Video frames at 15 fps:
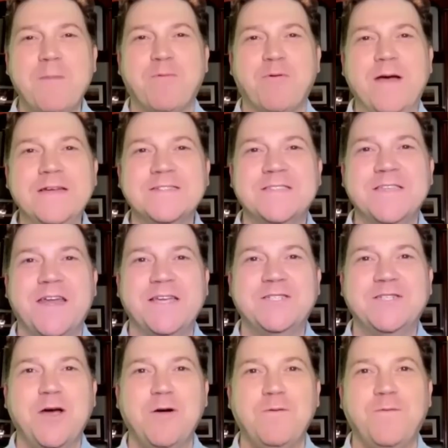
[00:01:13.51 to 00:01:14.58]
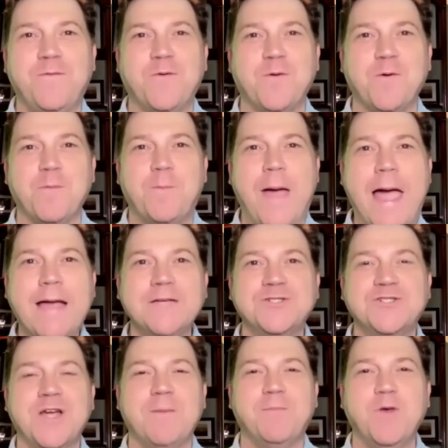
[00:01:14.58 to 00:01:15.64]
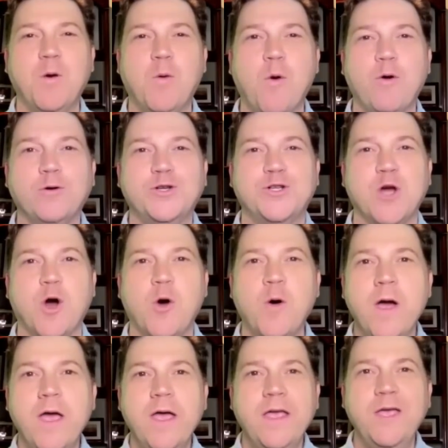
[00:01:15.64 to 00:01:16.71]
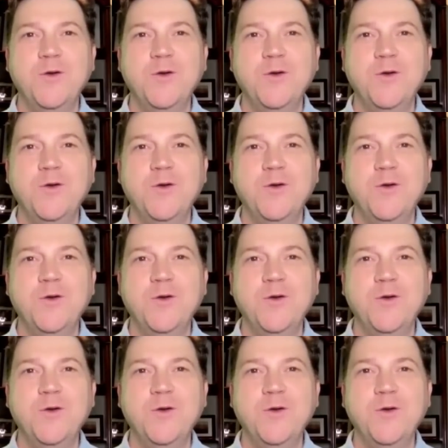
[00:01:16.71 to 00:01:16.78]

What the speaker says: I praised the NHL for packaging up the award show